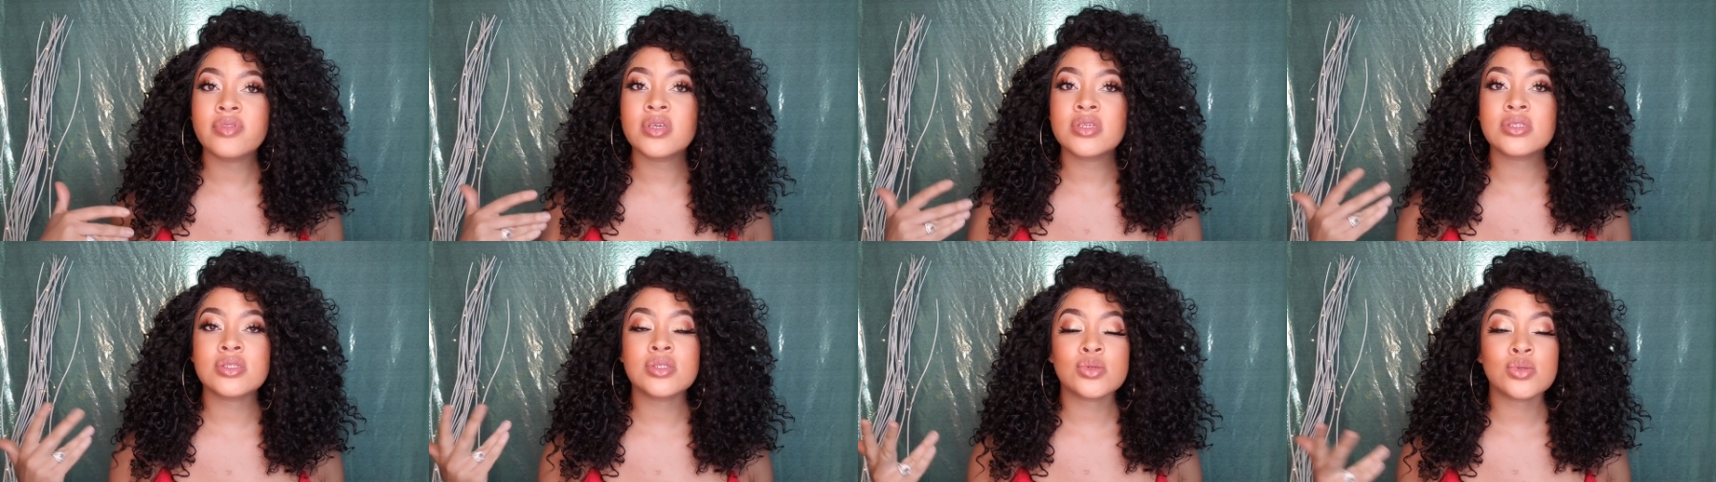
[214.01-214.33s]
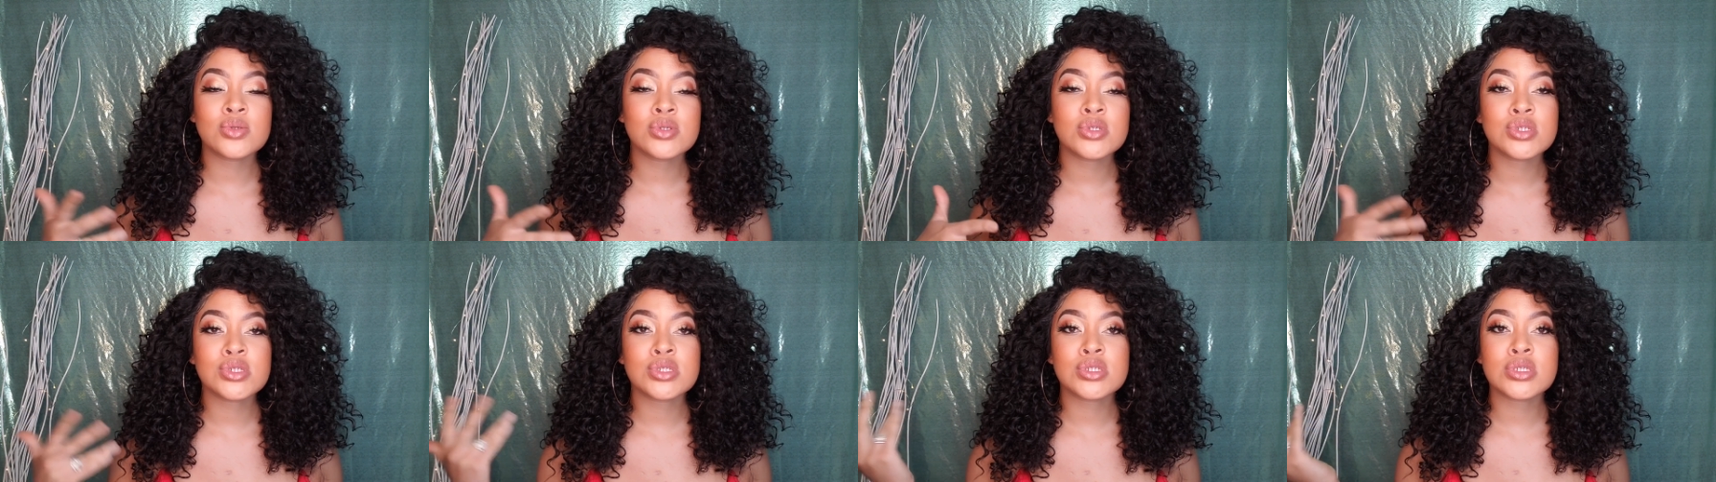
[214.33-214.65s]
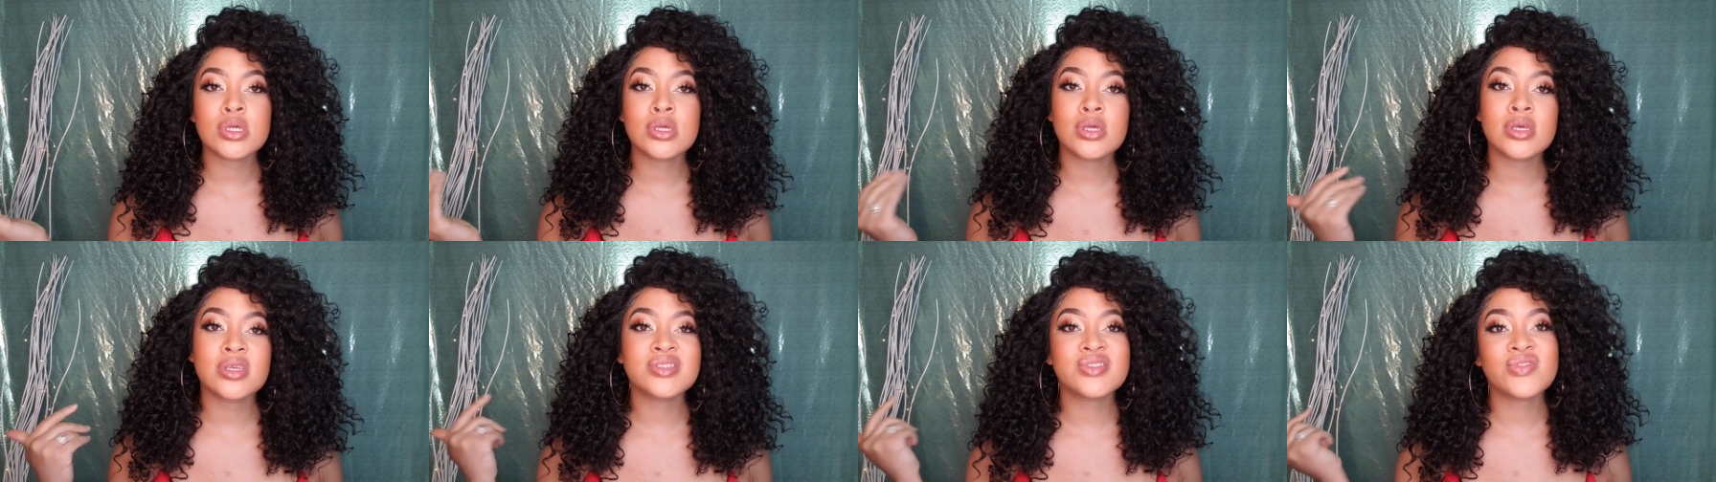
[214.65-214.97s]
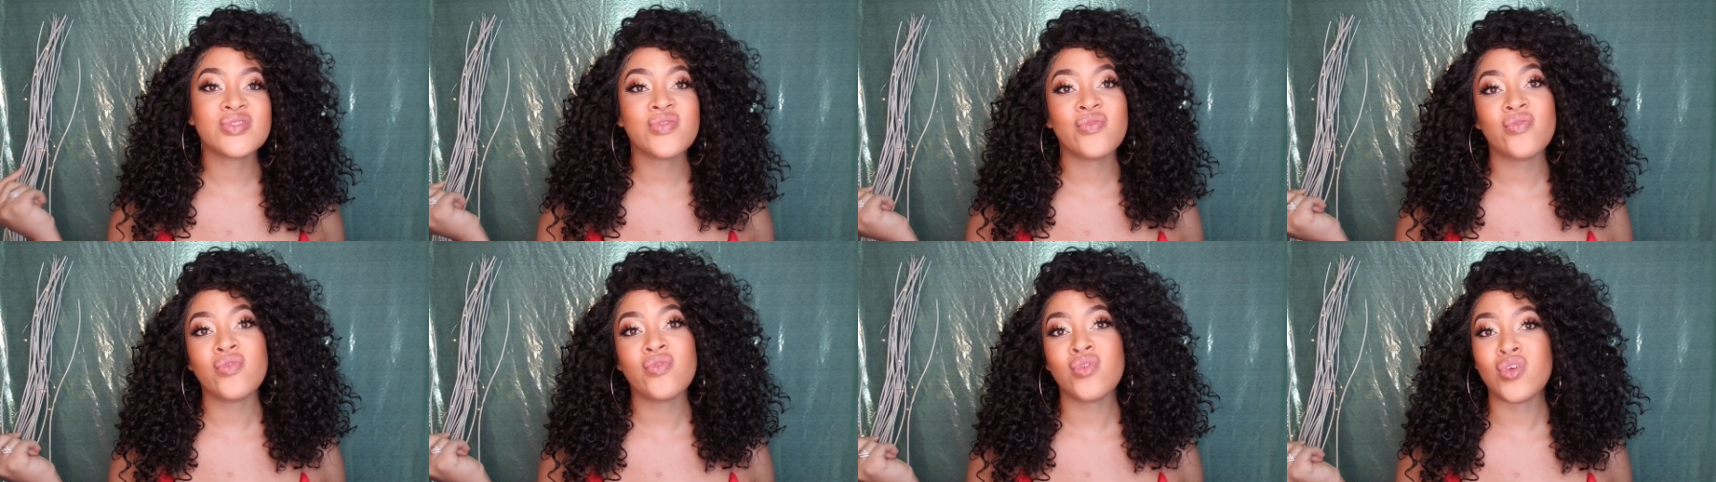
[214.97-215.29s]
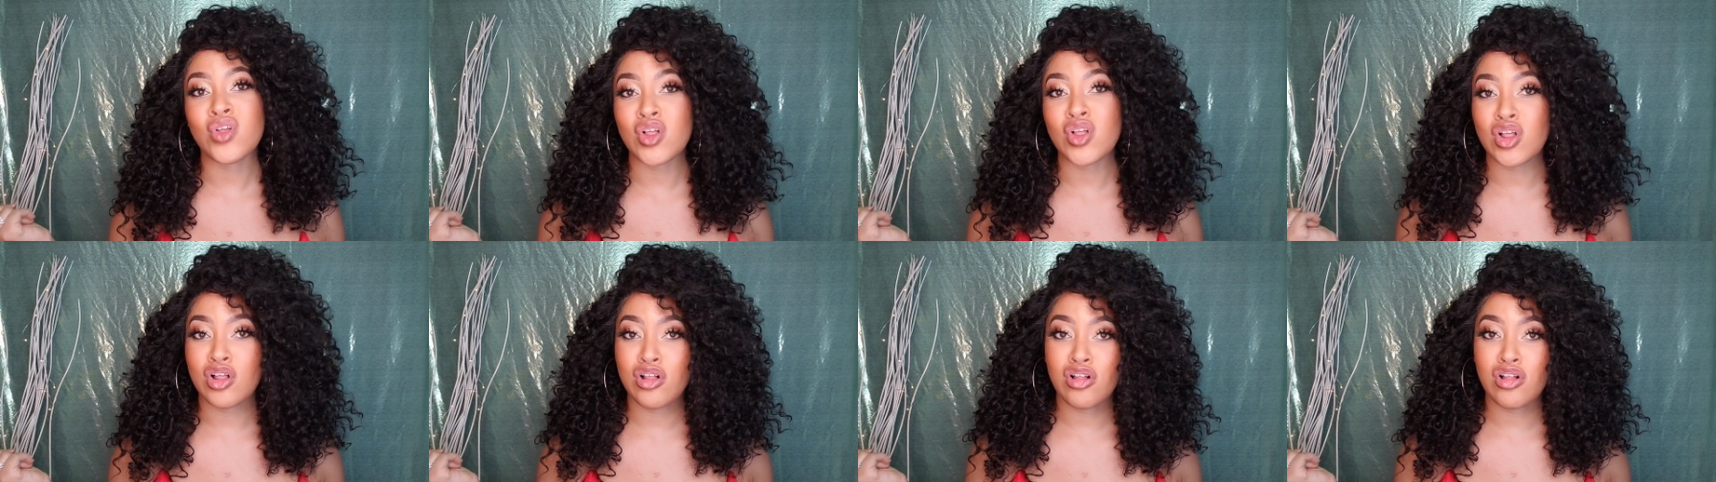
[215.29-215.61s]
this unit, she is
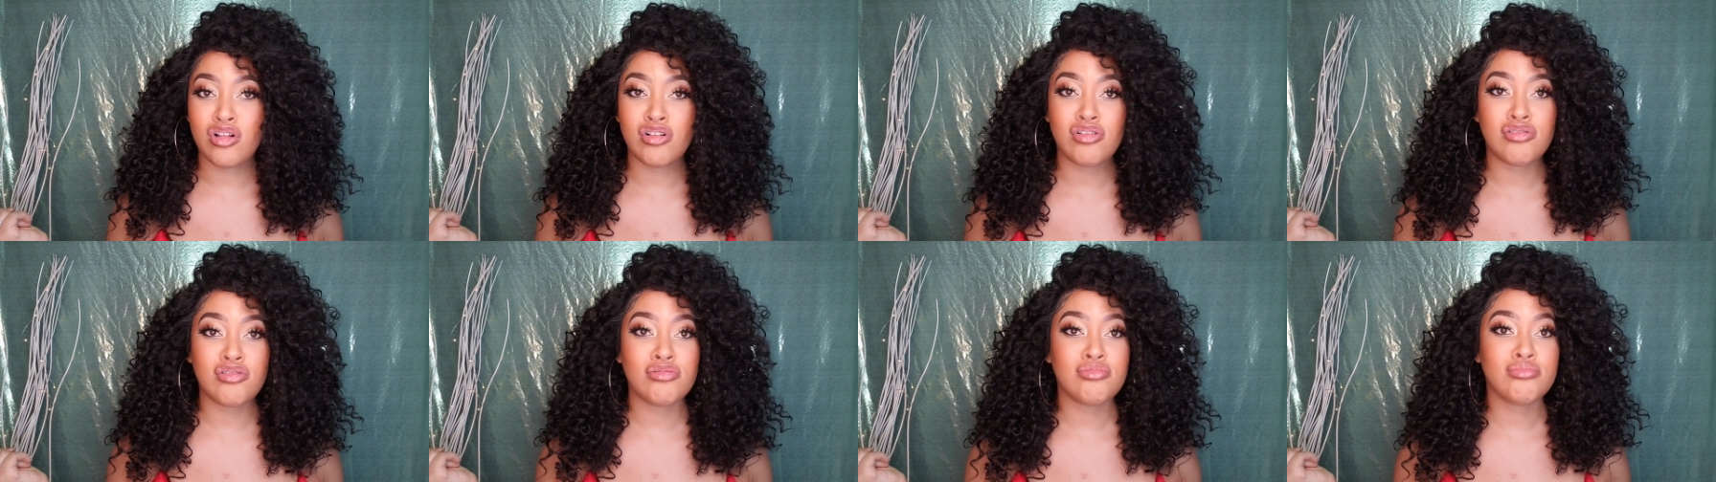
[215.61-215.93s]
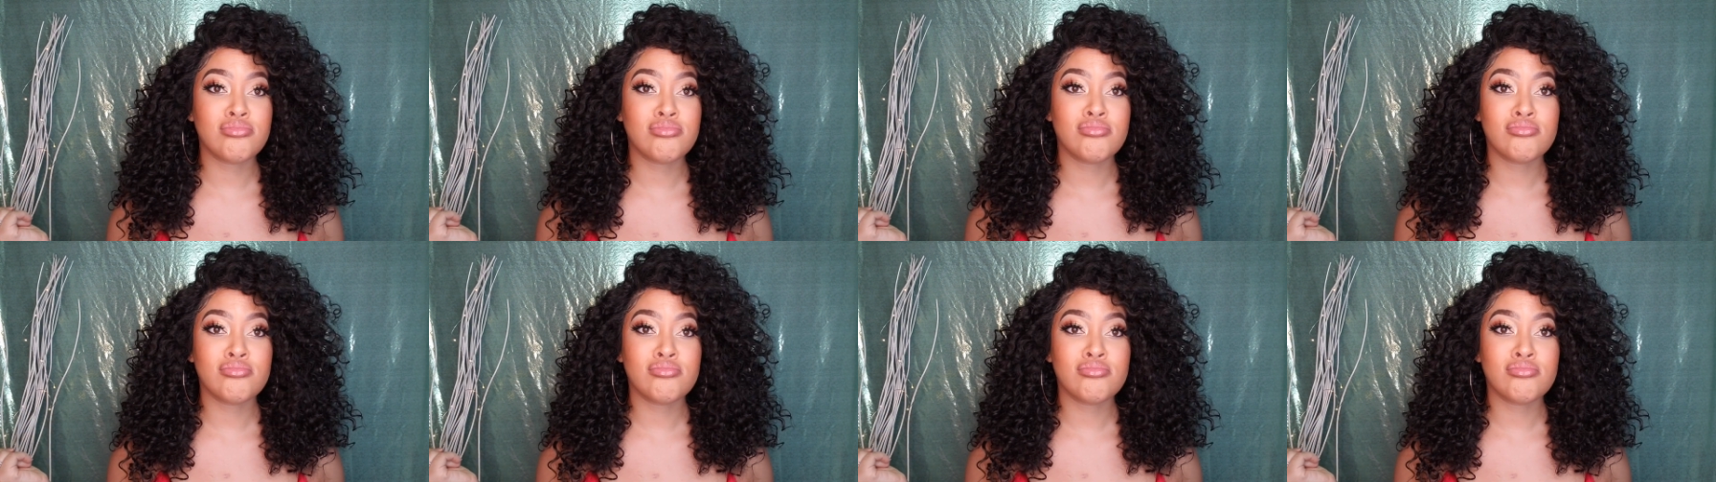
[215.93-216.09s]
full.